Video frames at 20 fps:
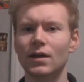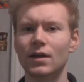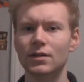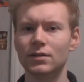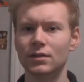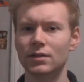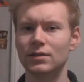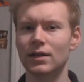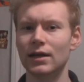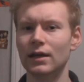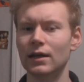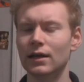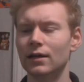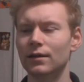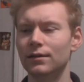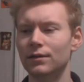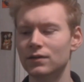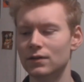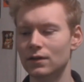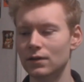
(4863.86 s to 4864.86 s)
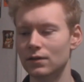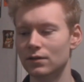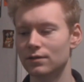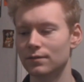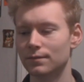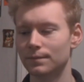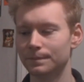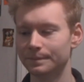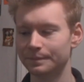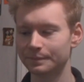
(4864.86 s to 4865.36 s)
to take it, since,
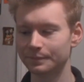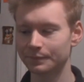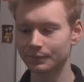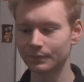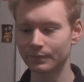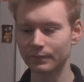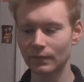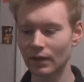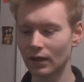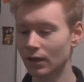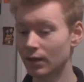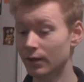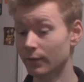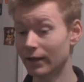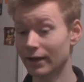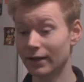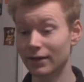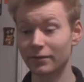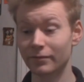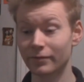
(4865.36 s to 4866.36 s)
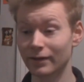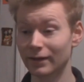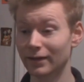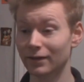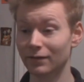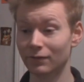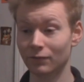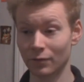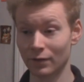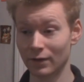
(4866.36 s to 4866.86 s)
you know, I get the
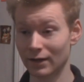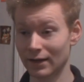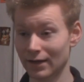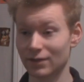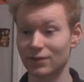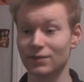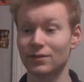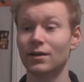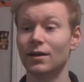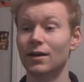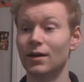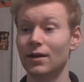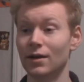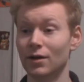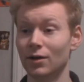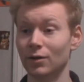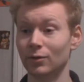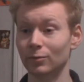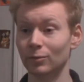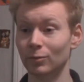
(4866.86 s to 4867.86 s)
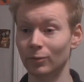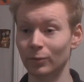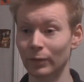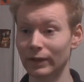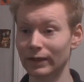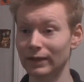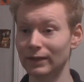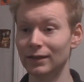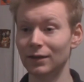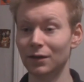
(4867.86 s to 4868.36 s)
feeling for the next
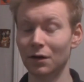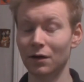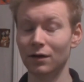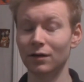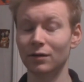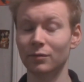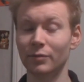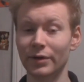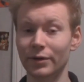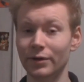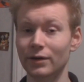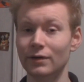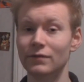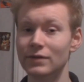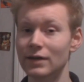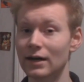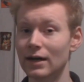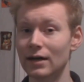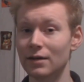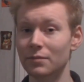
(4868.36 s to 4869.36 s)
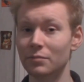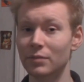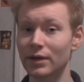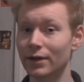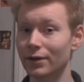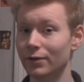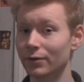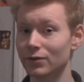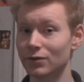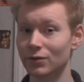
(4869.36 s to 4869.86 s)
really long period of time
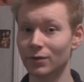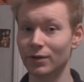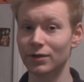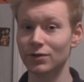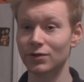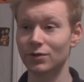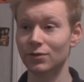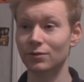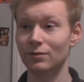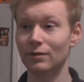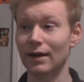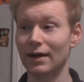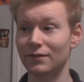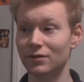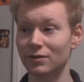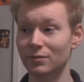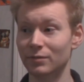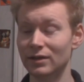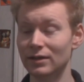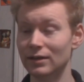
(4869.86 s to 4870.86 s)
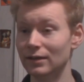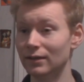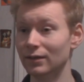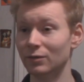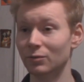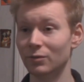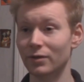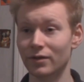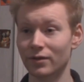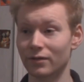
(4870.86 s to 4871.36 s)
Peter is going to have to be dealing
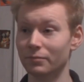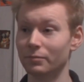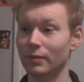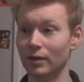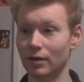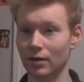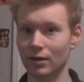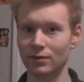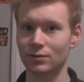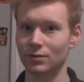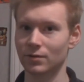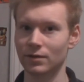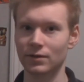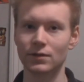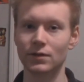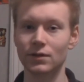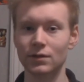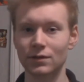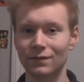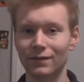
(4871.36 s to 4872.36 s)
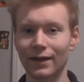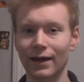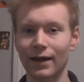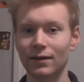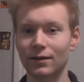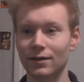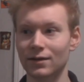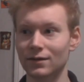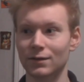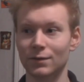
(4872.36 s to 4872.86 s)
with the consequences of that,
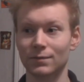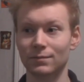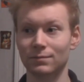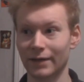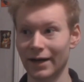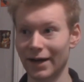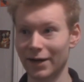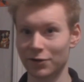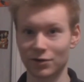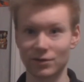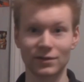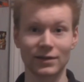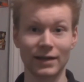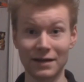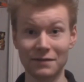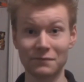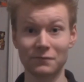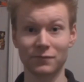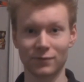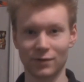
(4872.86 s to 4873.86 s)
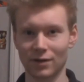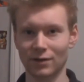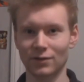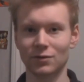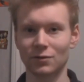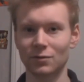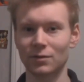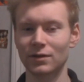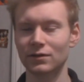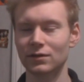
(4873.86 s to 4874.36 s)
because actions have
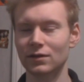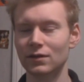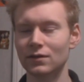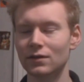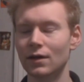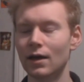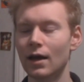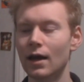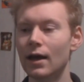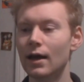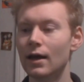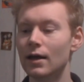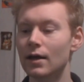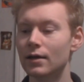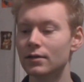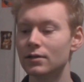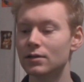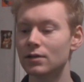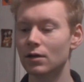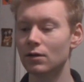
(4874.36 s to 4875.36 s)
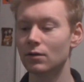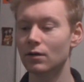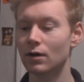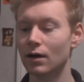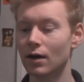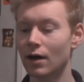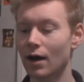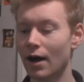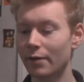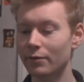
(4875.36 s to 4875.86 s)
consequences. So
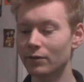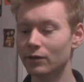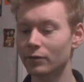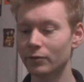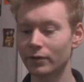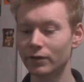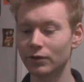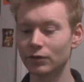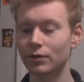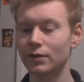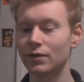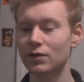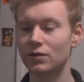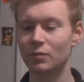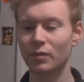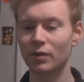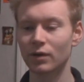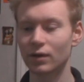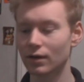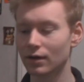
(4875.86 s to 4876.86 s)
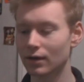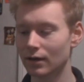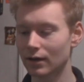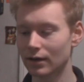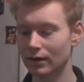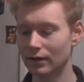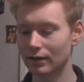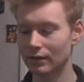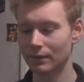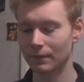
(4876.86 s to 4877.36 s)
I really enjoyed this book. I